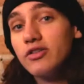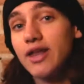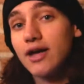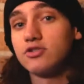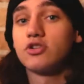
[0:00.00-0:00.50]

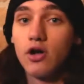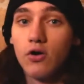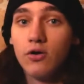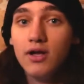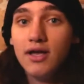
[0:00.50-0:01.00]
ass show,
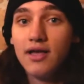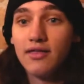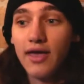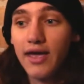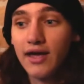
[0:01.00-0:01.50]

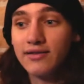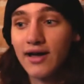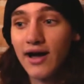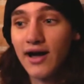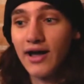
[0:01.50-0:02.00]
and
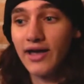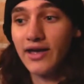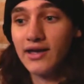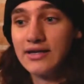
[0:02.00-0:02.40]
I